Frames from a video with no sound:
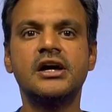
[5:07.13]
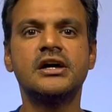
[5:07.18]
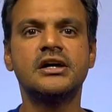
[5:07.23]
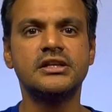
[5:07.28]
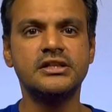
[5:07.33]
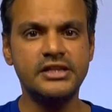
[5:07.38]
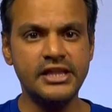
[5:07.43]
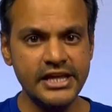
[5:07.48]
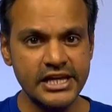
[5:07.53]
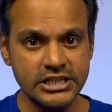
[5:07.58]

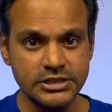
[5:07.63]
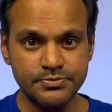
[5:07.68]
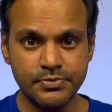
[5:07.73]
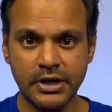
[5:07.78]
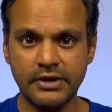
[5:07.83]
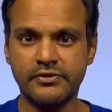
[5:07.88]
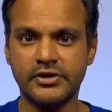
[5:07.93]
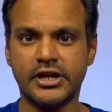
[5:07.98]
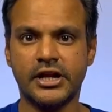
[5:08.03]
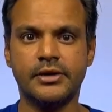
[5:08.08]
These
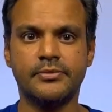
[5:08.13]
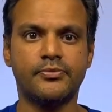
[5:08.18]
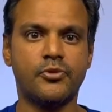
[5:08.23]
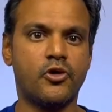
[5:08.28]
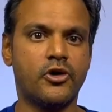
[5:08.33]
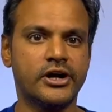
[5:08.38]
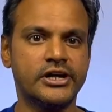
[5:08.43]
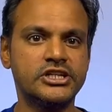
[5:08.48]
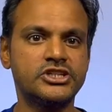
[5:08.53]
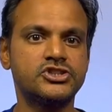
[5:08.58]
private
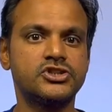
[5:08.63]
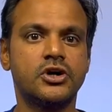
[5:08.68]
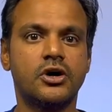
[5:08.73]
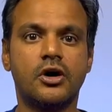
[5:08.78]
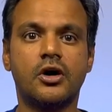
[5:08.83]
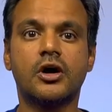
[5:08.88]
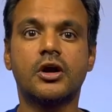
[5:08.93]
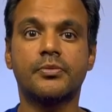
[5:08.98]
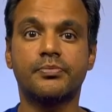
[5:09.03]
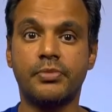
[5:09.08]
endpoints
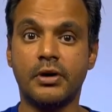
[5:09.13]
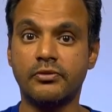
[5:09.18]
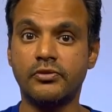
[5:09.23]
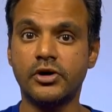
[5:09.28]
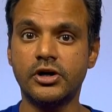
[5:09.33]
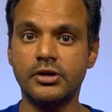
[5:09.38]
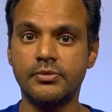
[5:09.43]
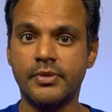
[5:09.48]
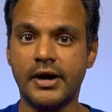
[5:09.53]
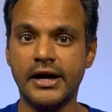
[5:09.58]
are
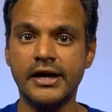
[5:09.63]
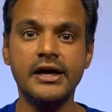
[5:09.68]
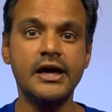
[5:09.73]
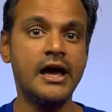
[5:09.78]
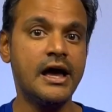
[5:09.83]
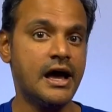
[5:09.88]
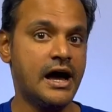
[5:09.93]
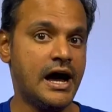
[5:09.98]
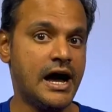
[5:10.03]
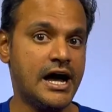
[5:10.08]
powered by
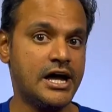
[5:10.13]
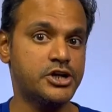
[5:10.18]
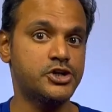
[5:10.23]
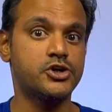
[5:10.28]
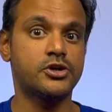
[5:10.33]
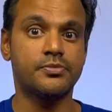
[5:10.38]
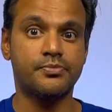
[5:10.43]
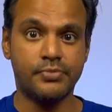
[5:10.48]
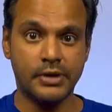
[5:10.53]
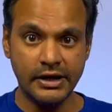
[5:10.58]
Azure
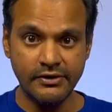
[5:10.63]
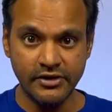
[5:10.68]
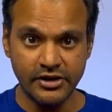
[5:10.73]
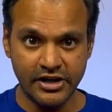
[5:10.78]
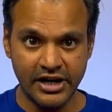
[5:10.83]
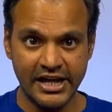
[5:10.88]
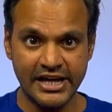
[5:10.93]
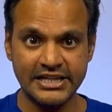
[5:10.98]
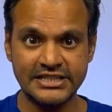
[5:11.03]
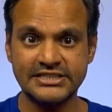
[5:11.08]
Private
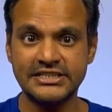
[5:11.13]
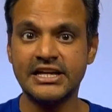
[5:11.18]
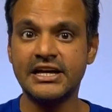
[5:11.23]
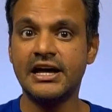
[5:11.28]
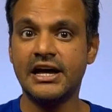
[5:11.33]
Links,